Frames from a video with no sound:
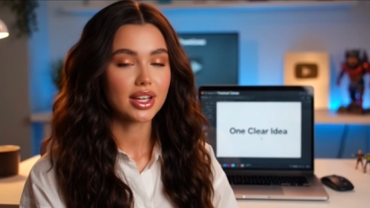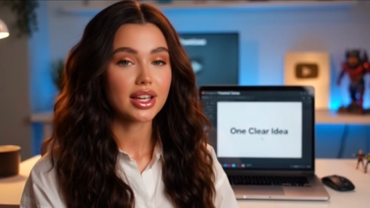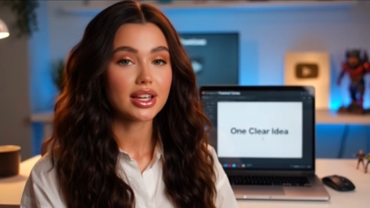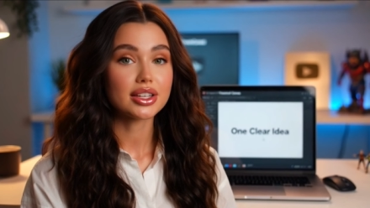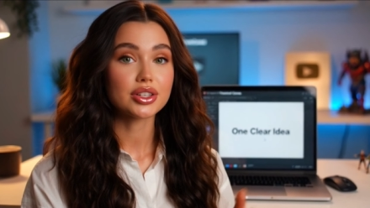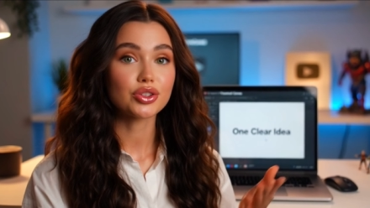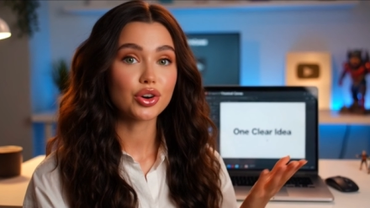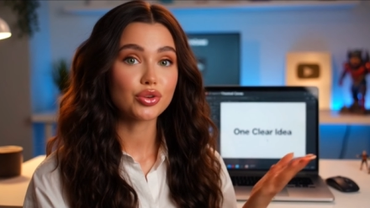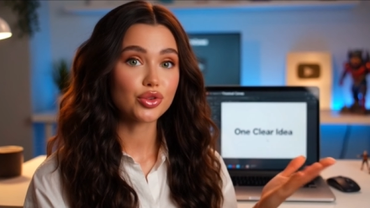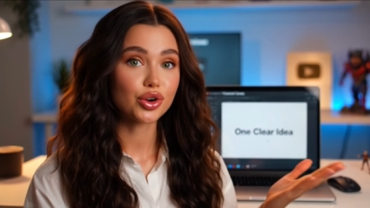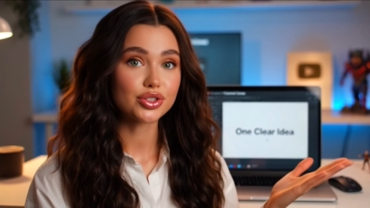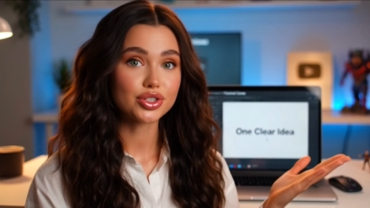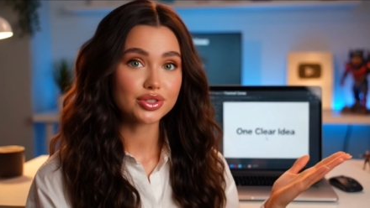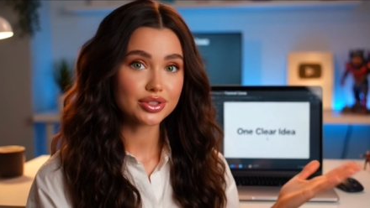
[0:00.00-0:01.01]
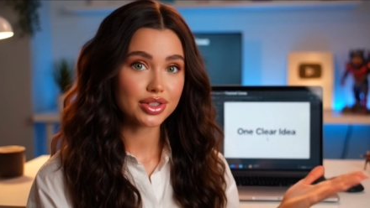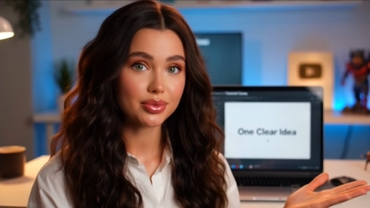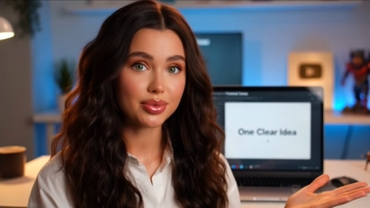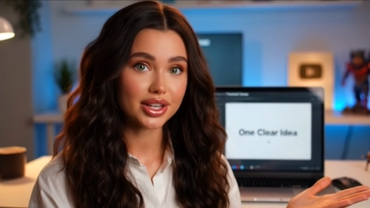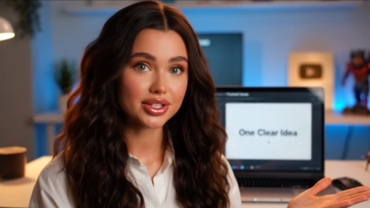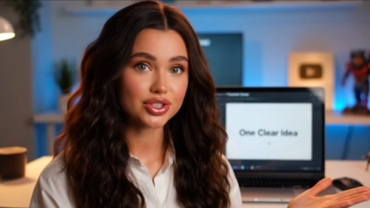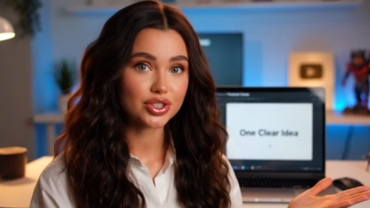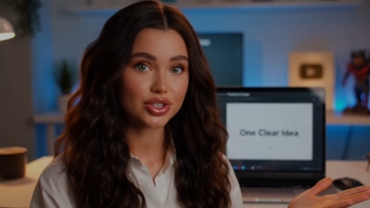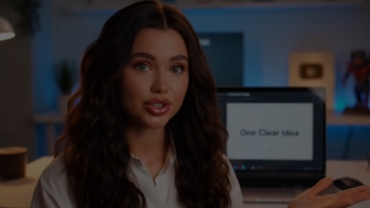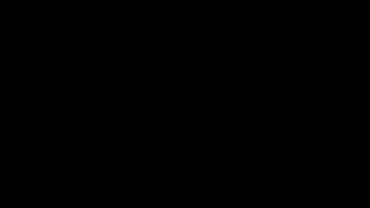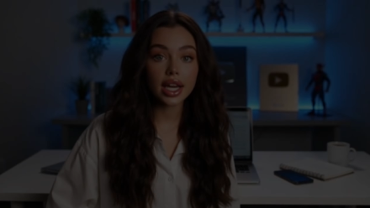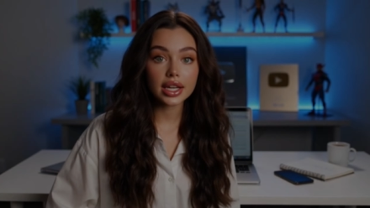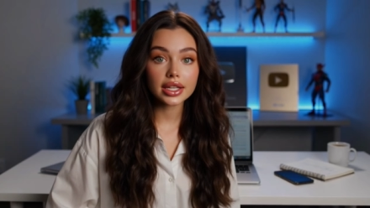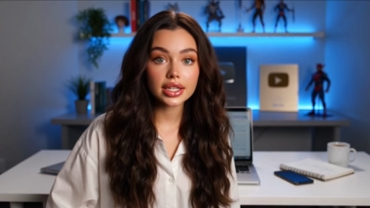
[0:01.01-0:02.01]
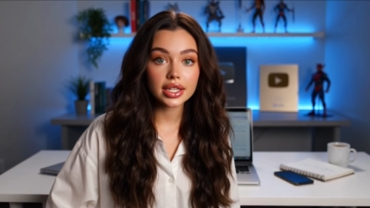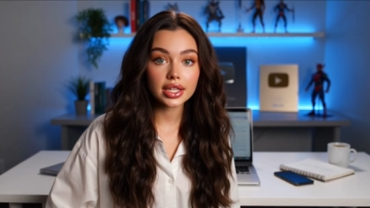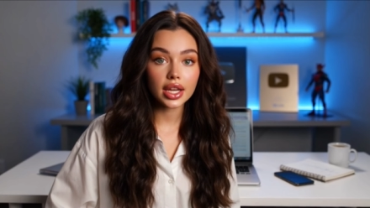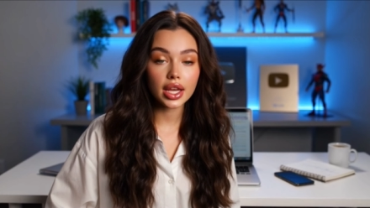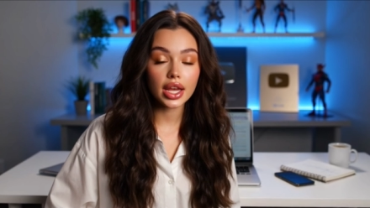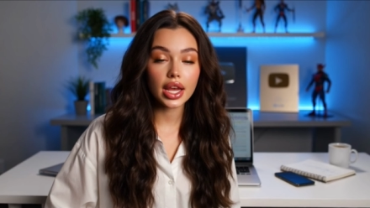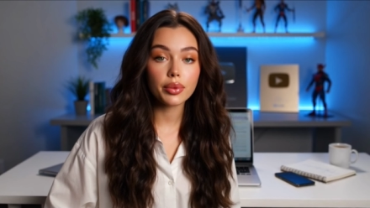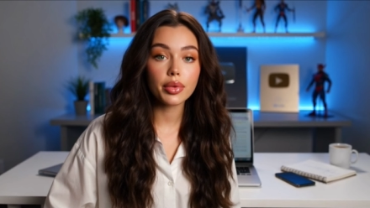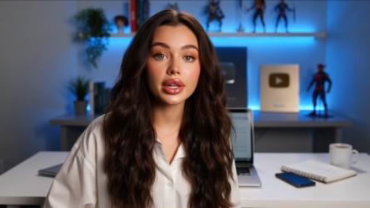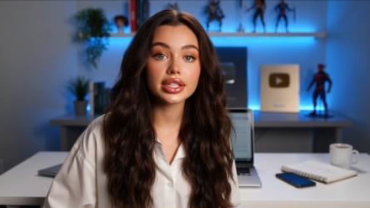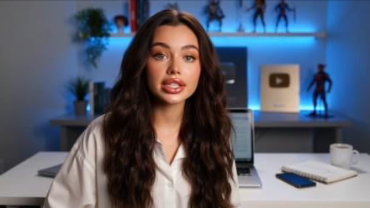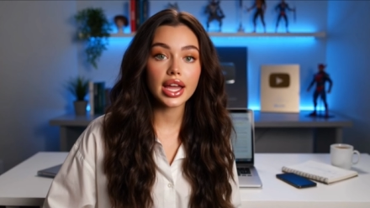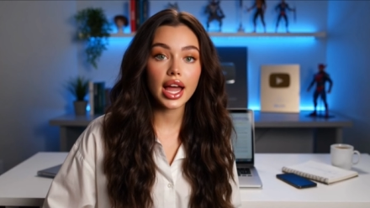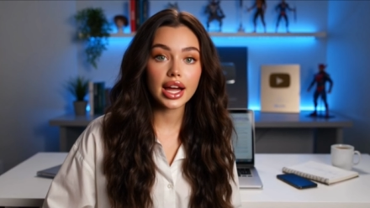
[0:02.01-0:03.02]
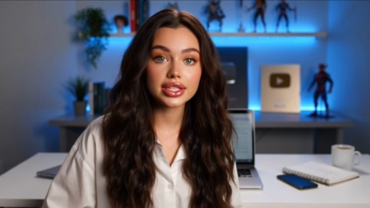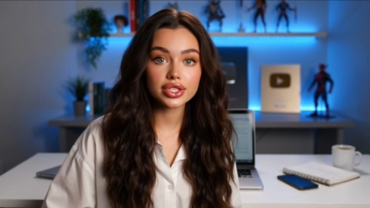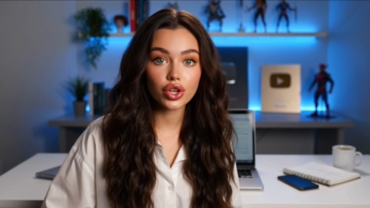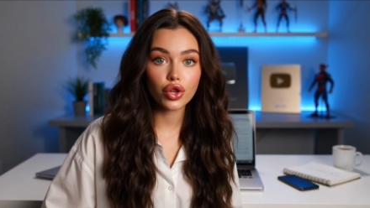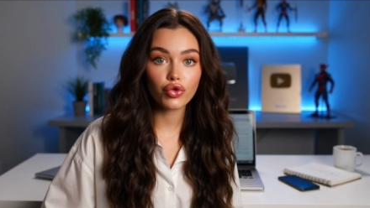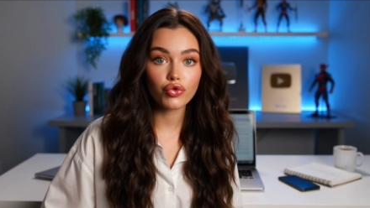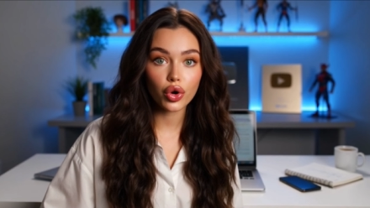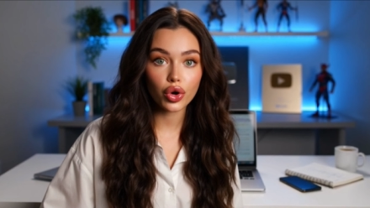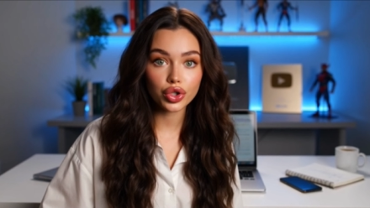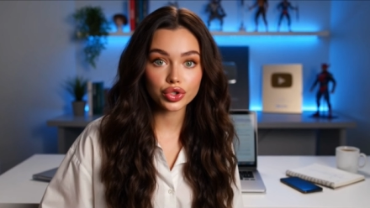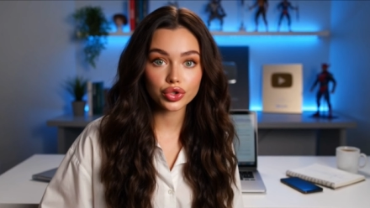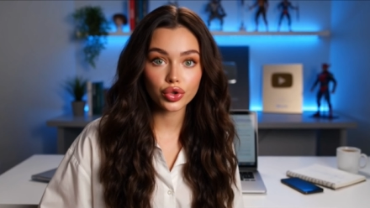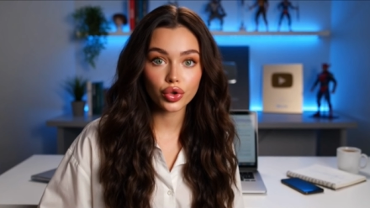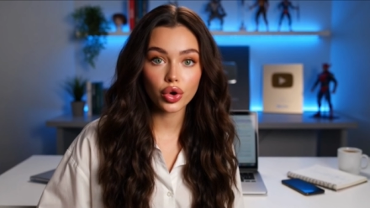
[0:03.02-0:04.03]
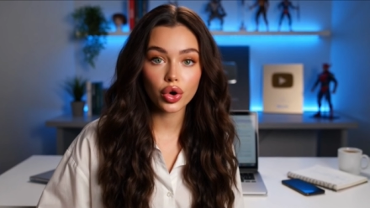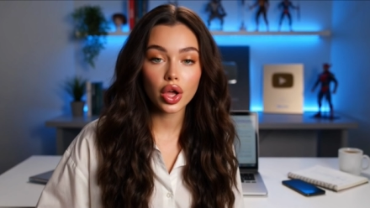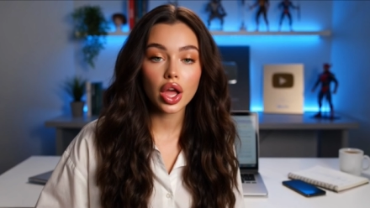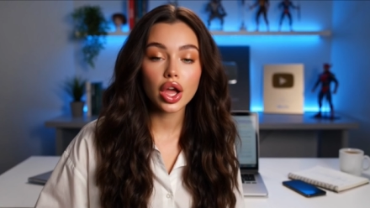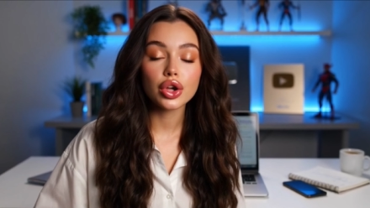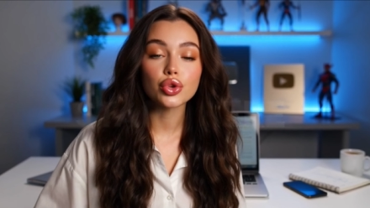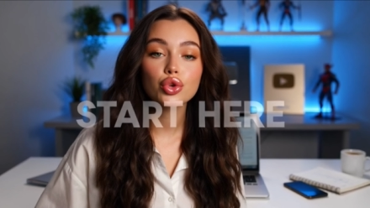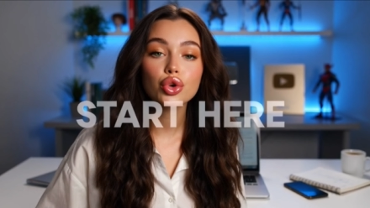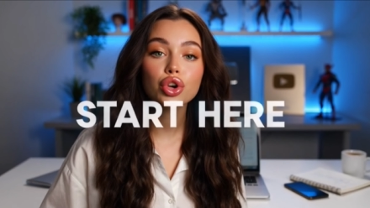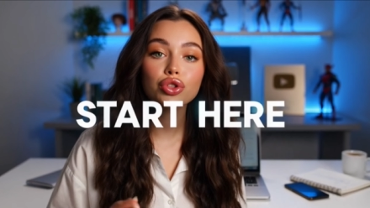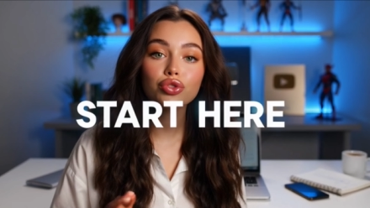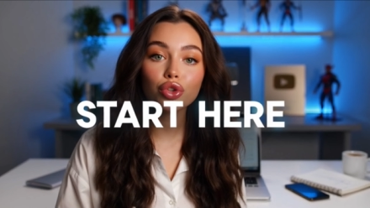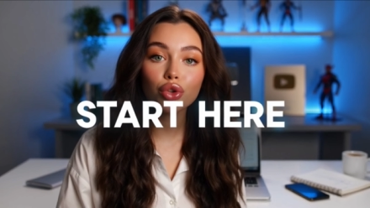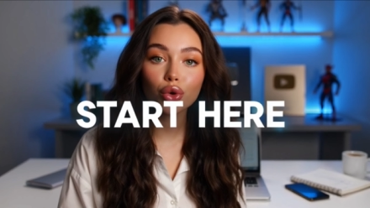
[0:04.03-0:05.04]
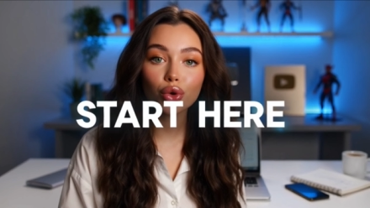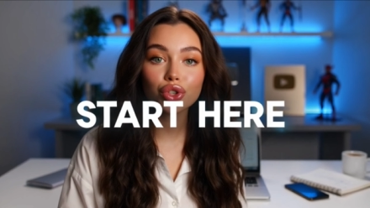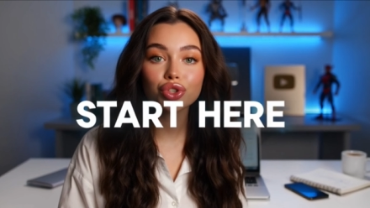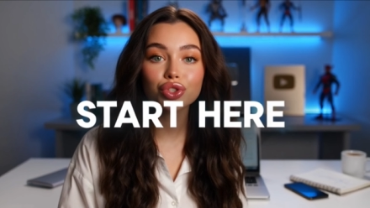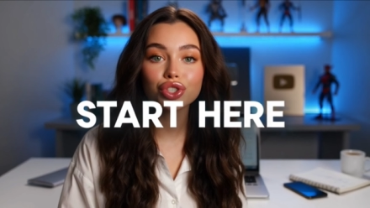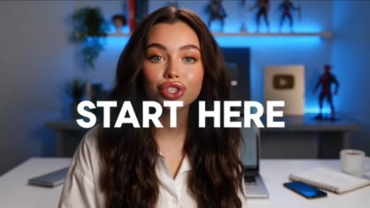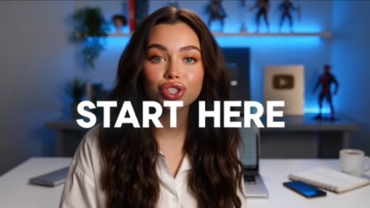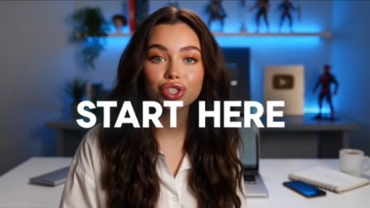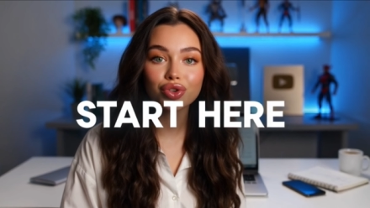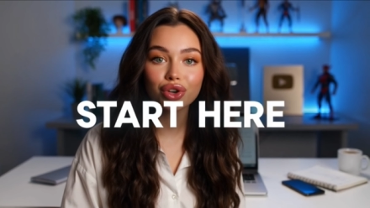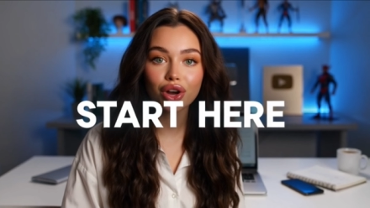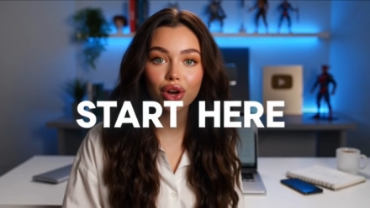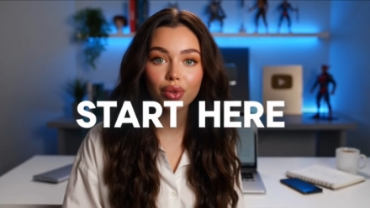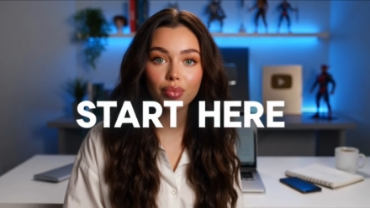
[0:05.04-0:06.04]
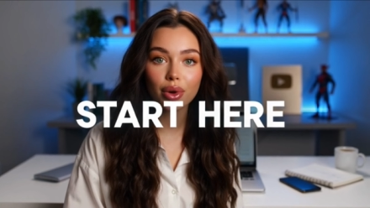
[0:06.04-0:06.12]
See how it focuses the message? Second, keep the text very short. 2 to 4 words usually work